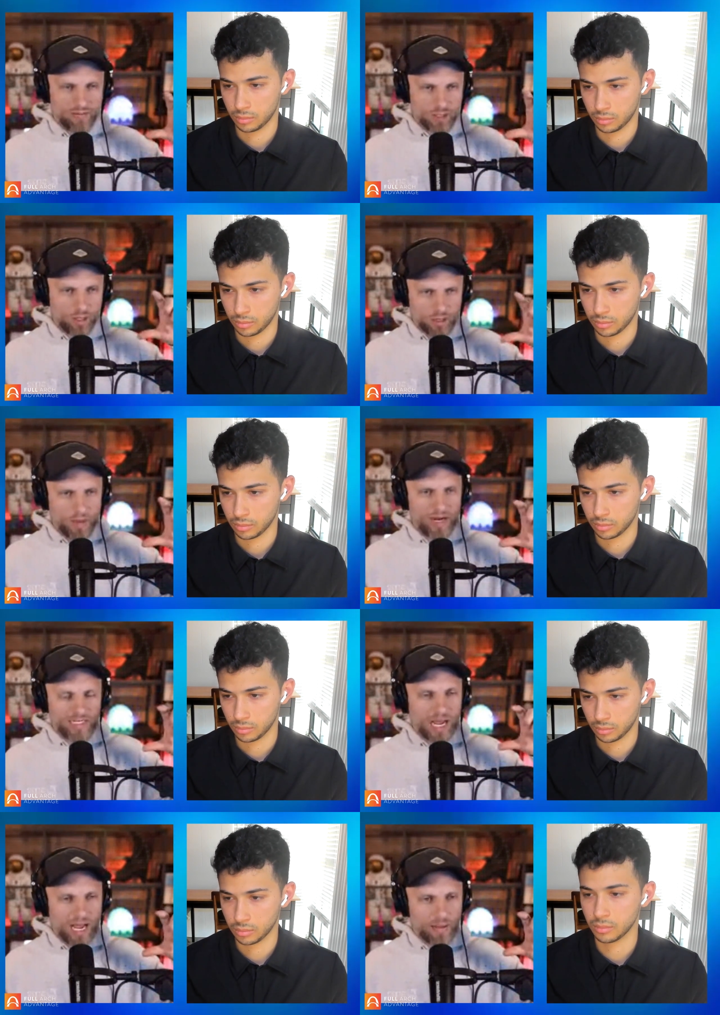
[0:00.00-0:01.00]
Speaker 1: to have a certain
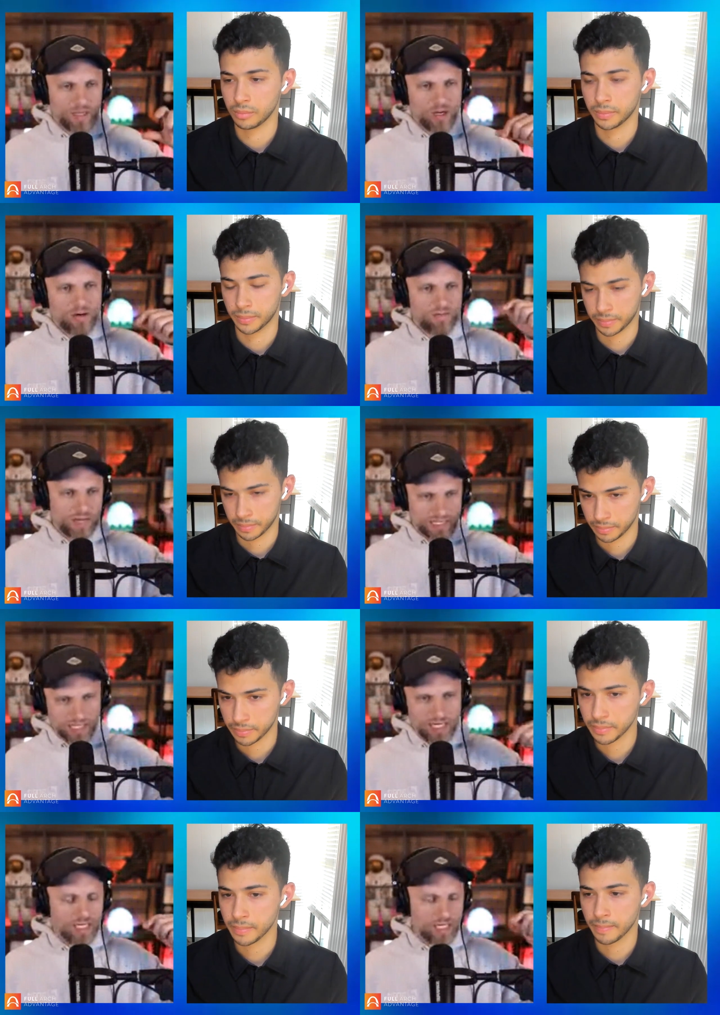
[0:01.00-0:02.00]
amount of time that you're
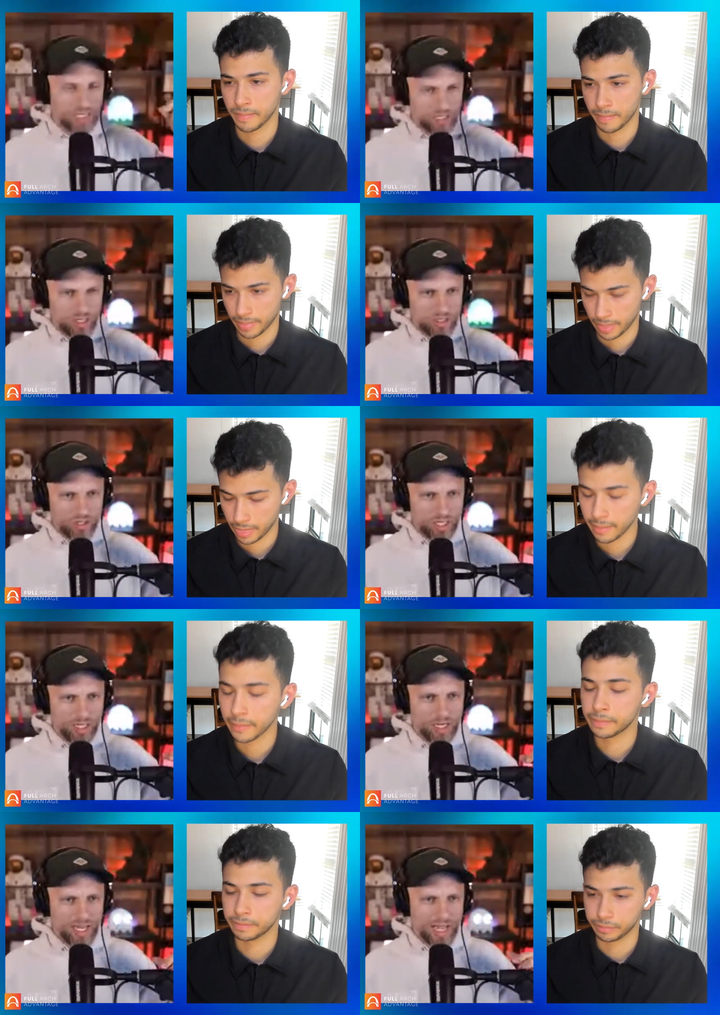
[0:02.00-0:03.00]
investing into lead
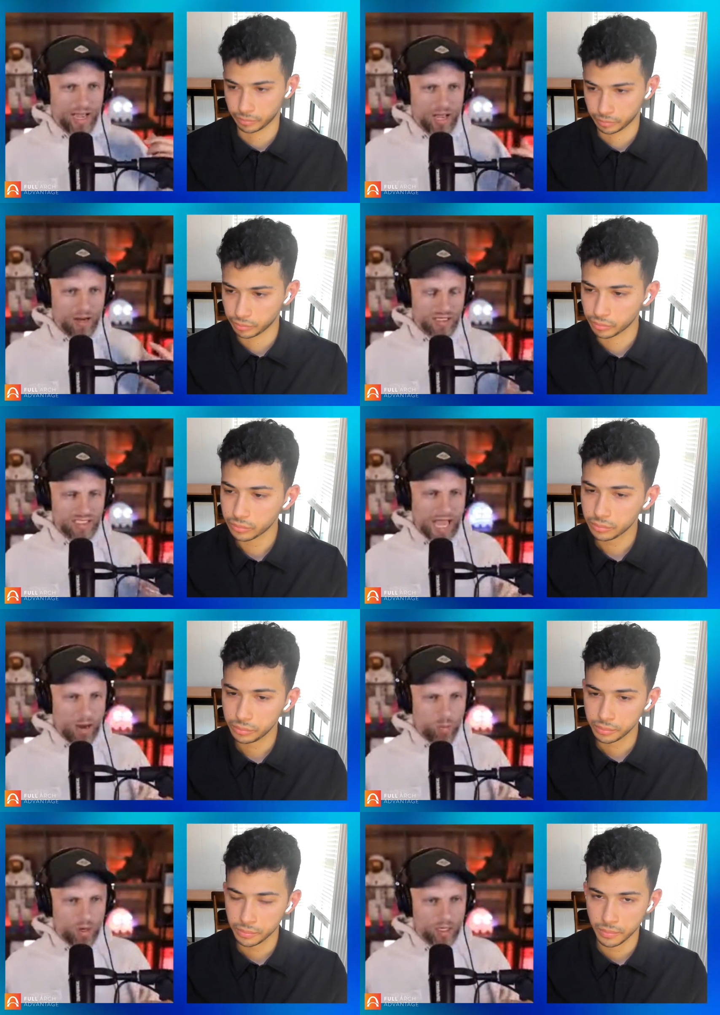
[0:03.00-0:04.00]
nurturing how, how does
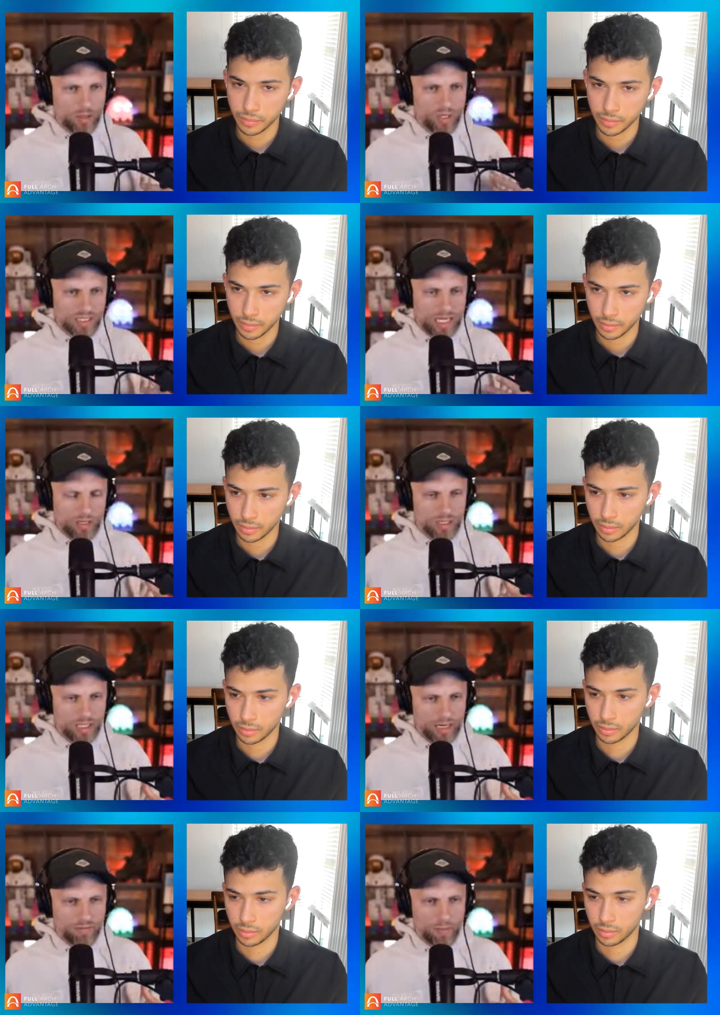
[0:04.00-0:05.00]
that work and what does that
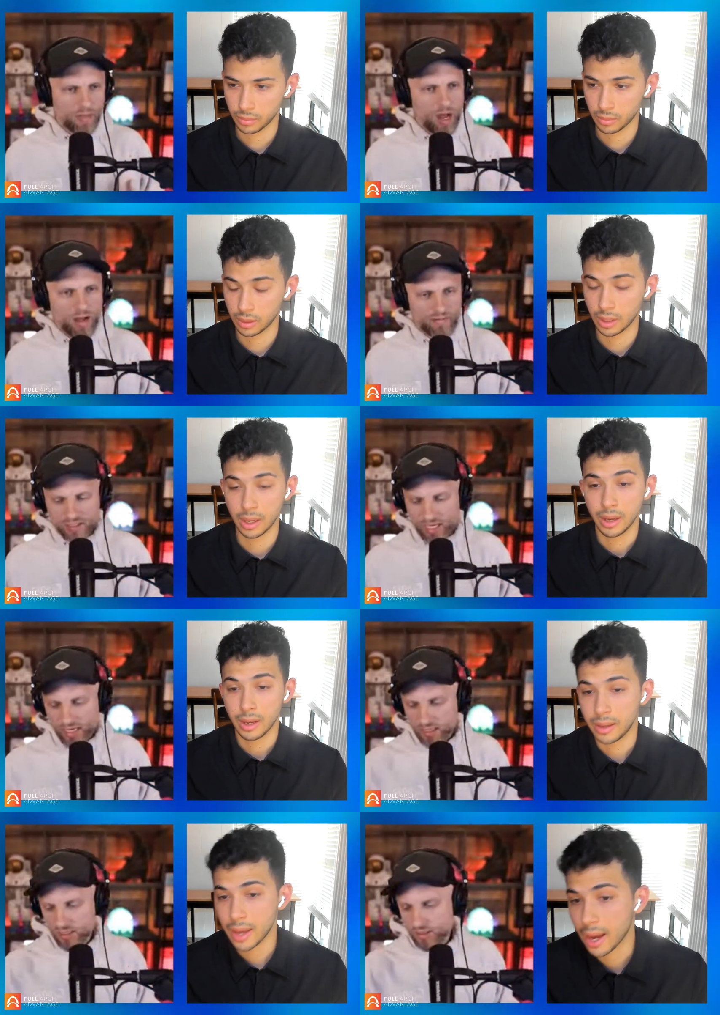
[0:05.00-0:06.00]
look like from the
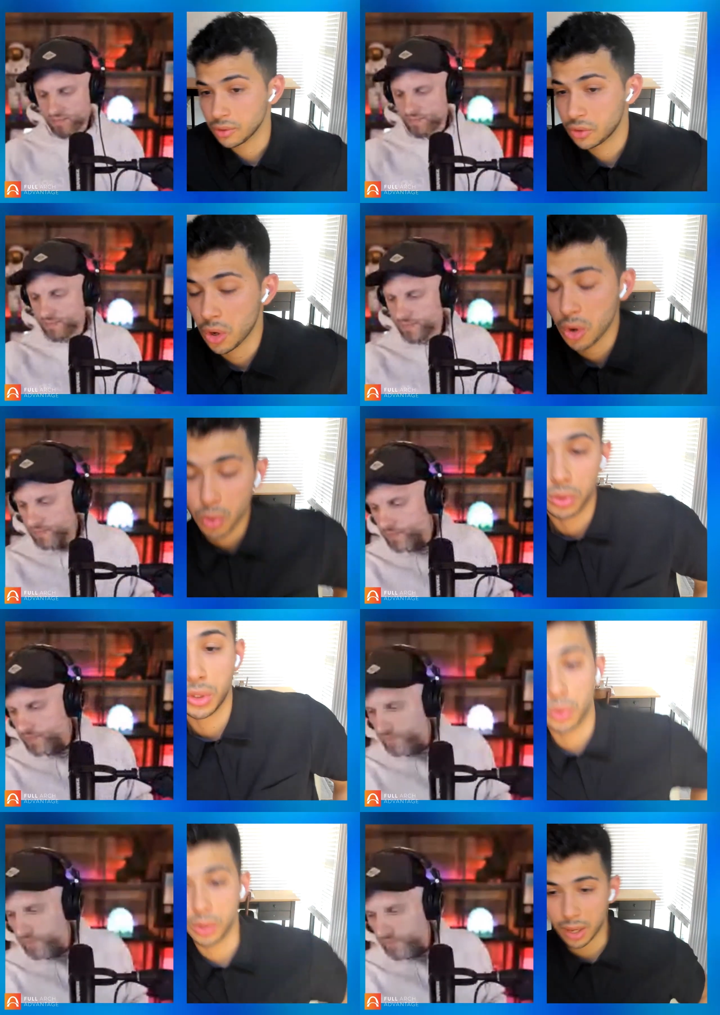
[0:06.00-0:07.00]
office yeah
Speaker 2: side? so so
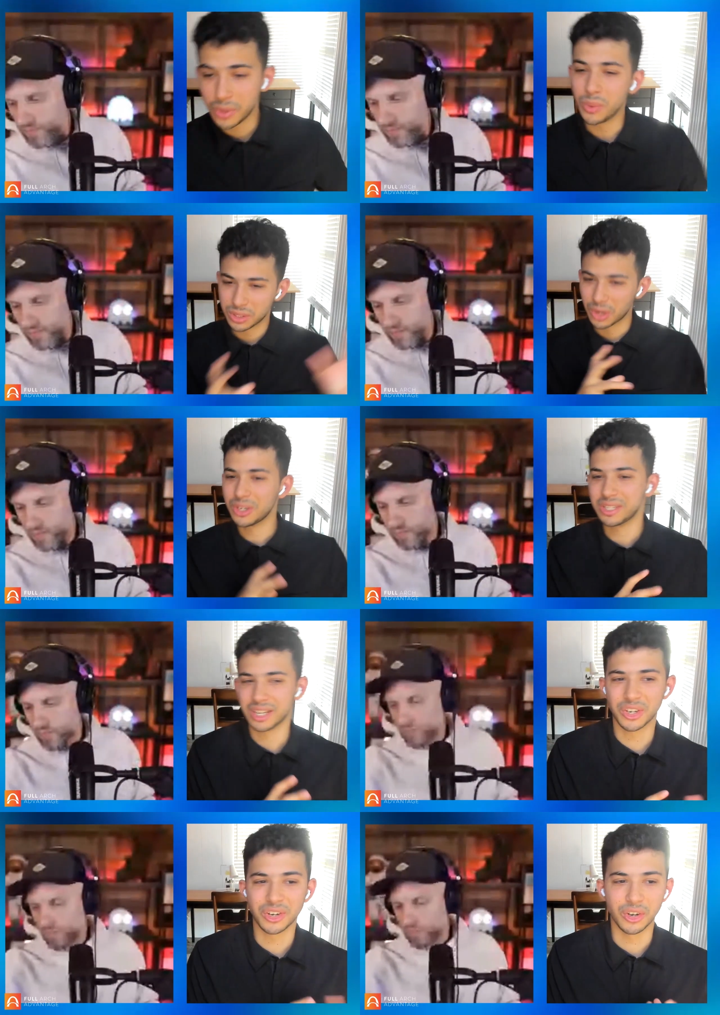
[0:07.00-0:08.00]
like we, we started to touch
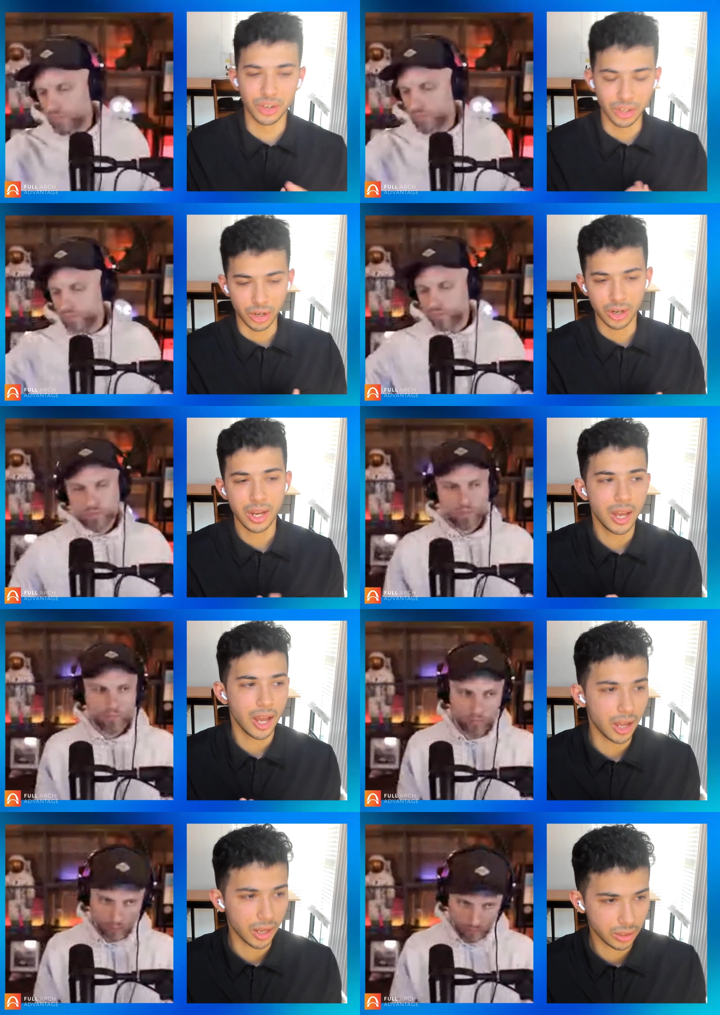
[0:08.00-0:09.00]
on it earlier
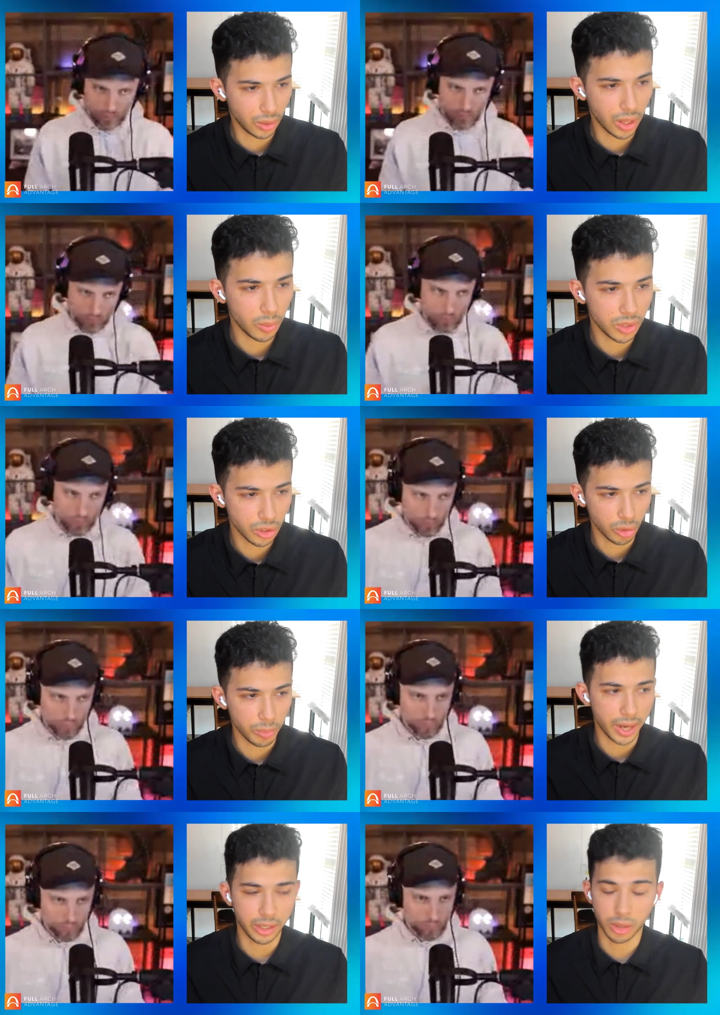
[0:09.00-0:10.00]
uh, so glad we circled
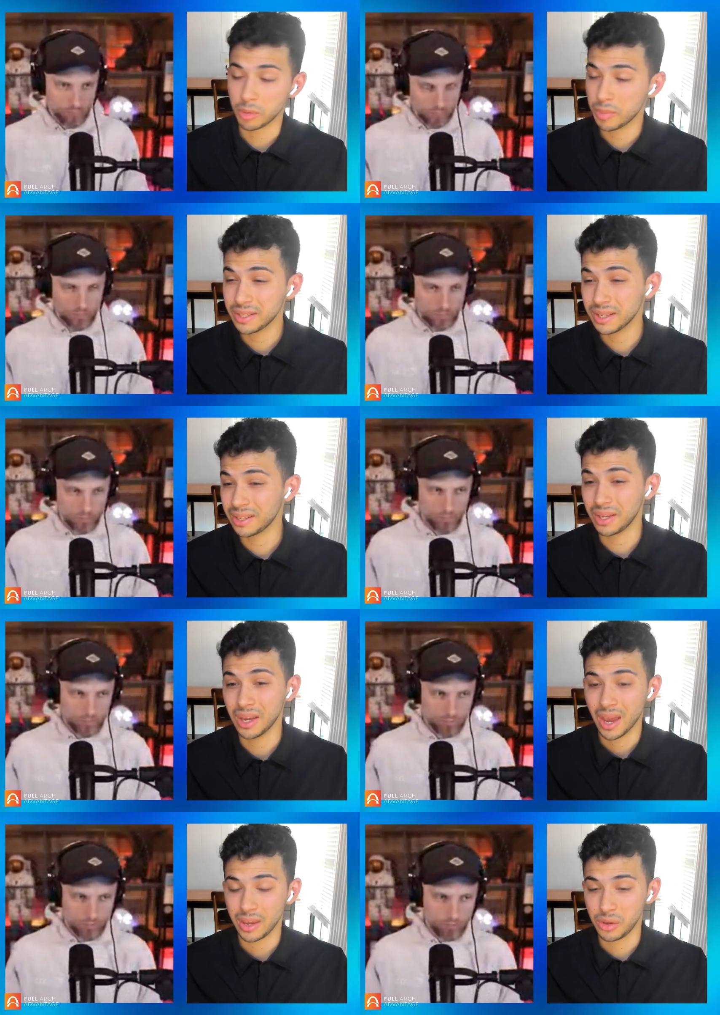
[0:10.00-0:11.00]
back here but basically
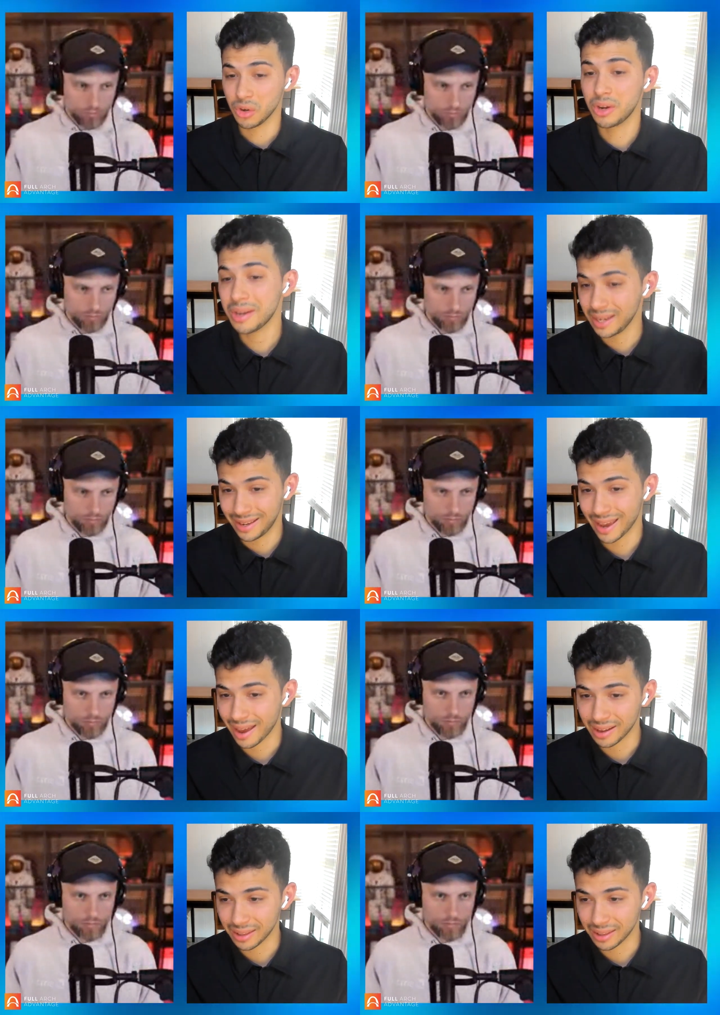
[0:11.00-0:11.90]
you're gonna get a